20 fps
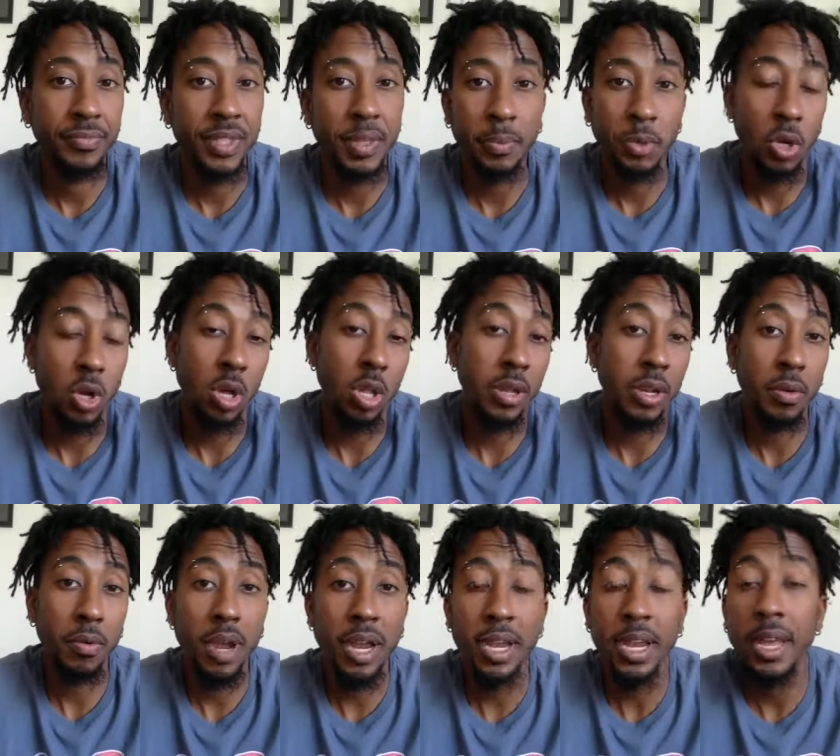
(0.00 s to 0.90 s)
I'm calling it
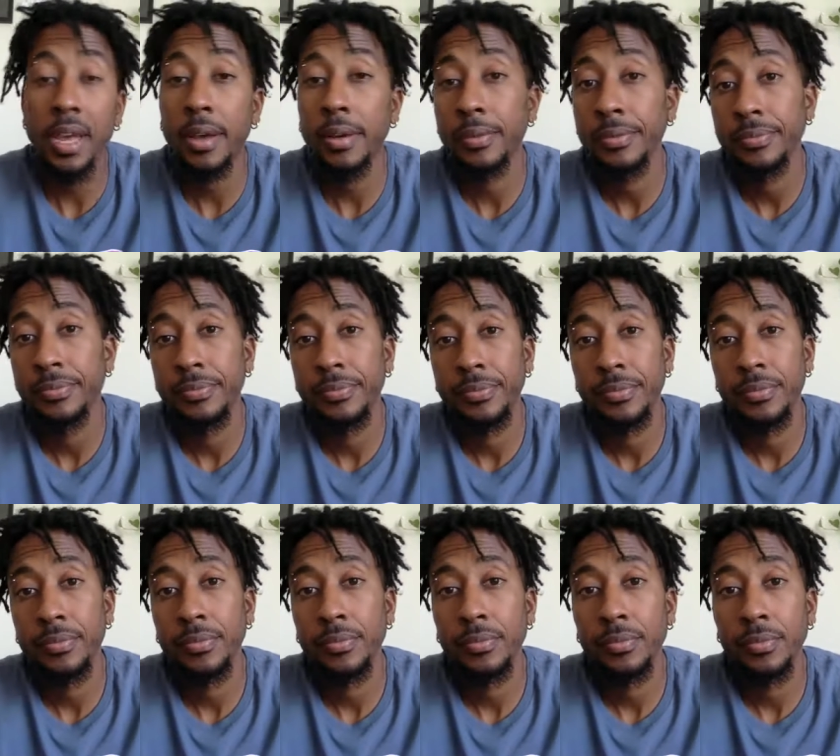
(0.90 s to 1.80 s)
right now.
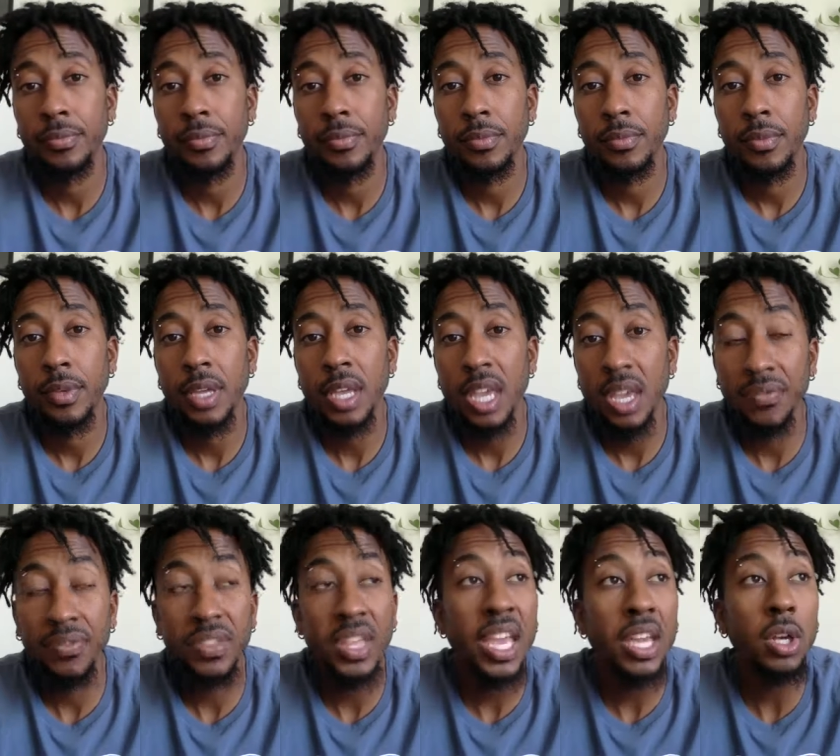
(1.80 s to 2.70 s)

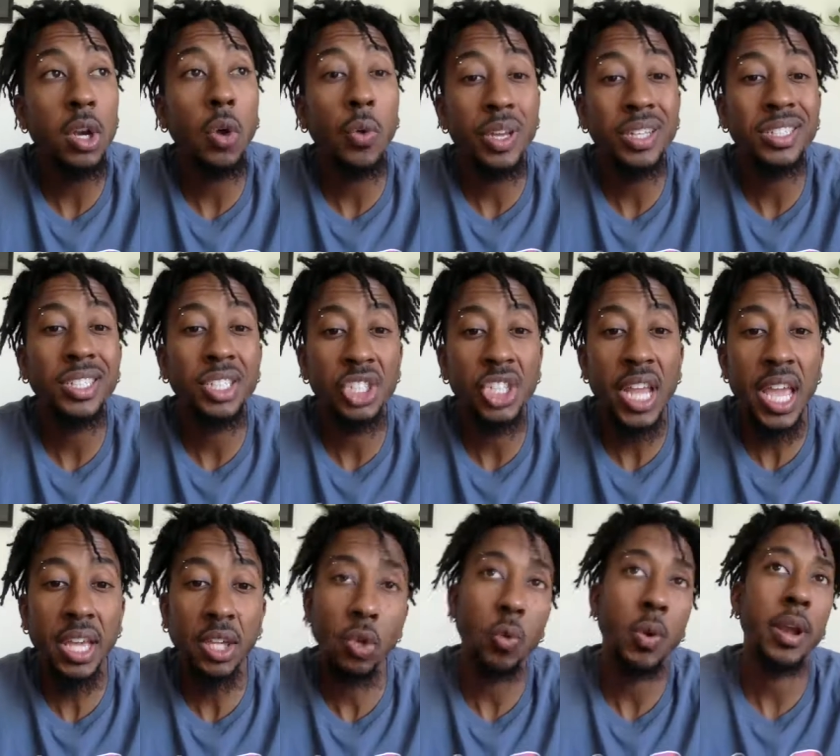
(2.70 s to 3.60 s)
If they go into
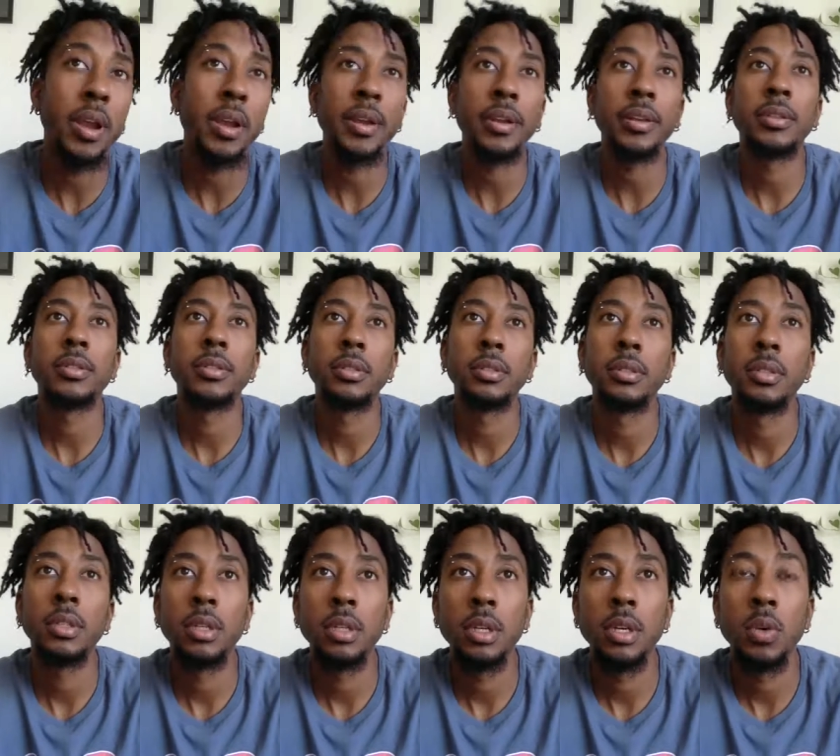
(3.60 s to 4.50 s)
January
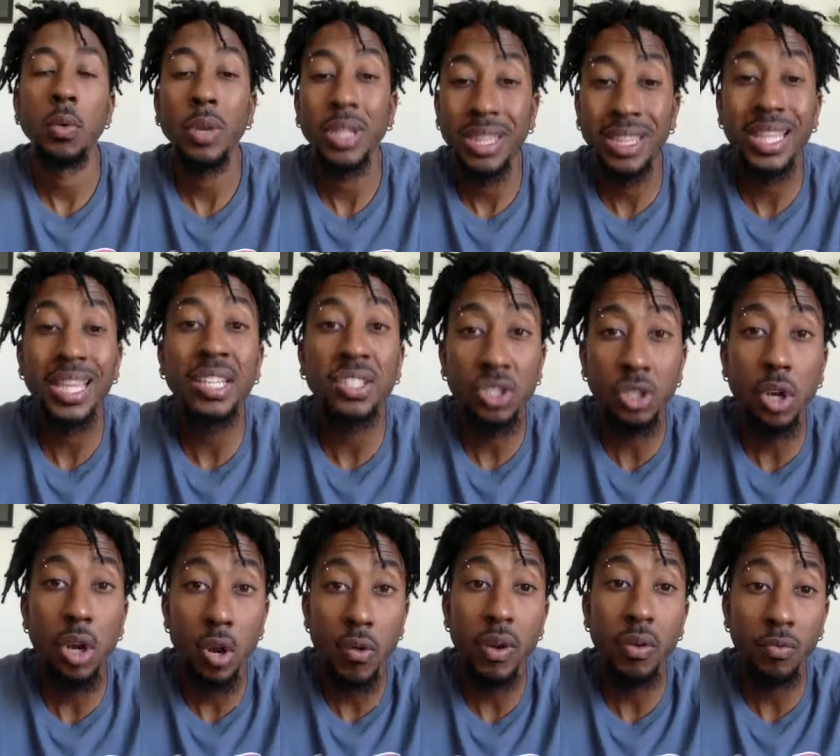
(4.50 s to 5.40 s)
with this
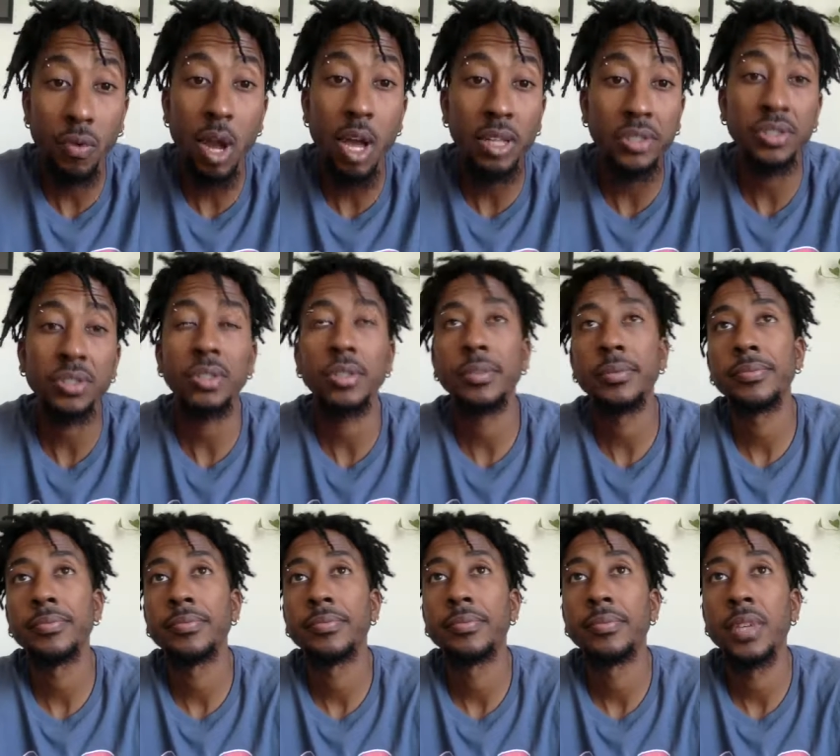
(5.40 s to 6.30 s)
current roster,
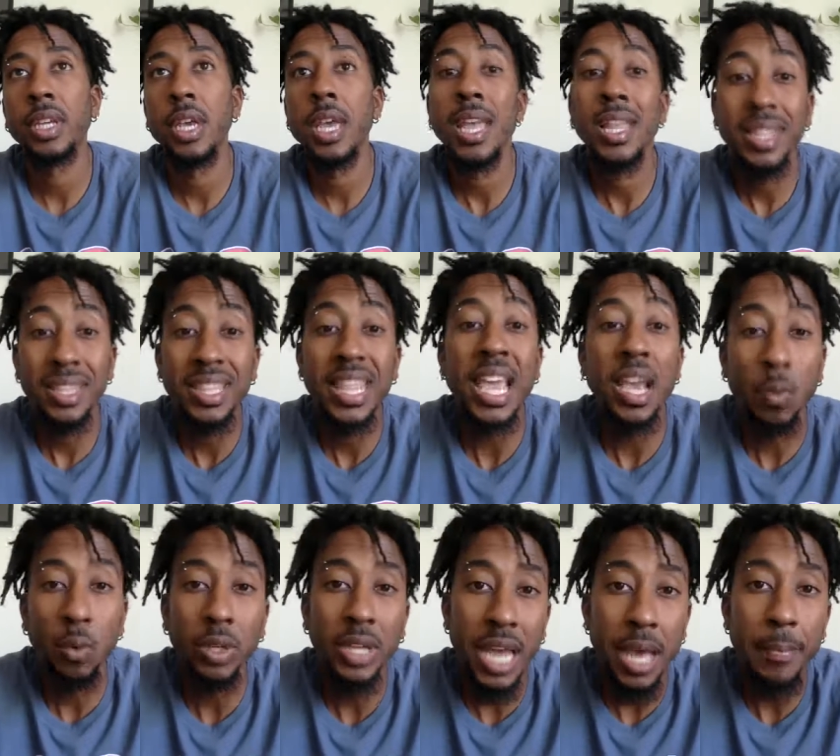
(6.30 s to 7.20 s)
they
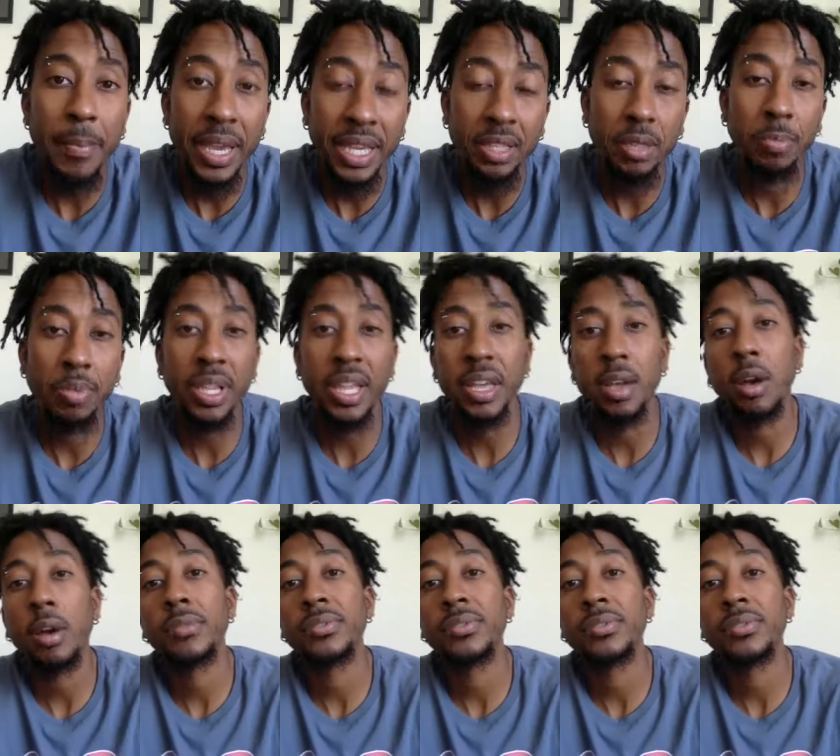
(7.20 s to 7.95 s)
will not make the playoffs.